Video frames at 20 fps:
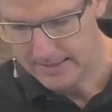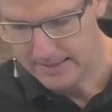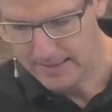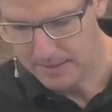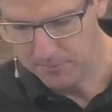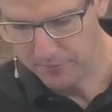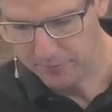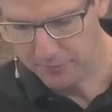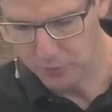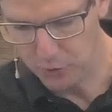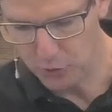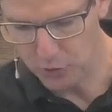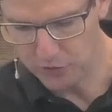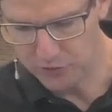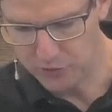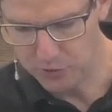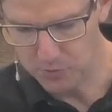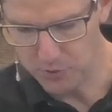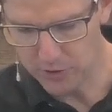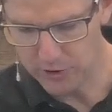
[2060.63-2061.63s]
Number four,
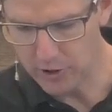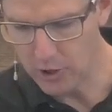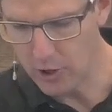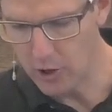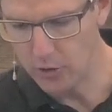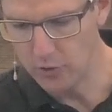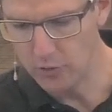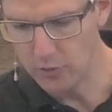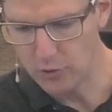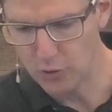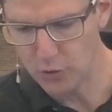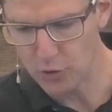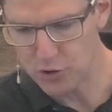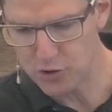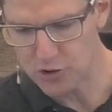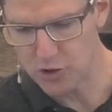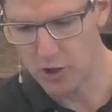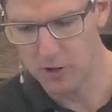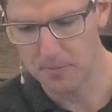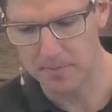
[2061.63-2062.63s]
two more to go. Your
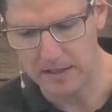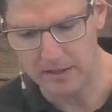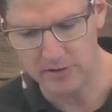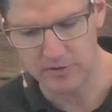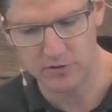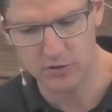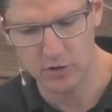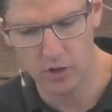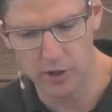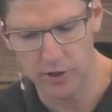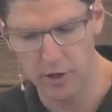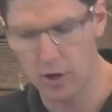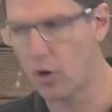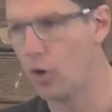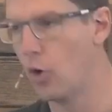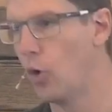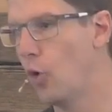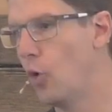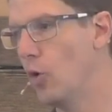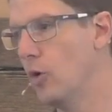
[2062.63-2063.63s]
job is not a
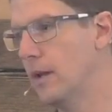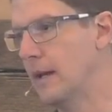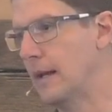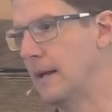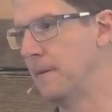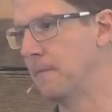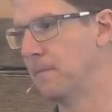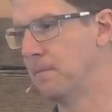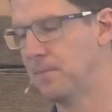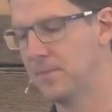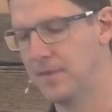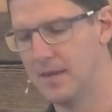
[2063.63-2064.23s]
calling.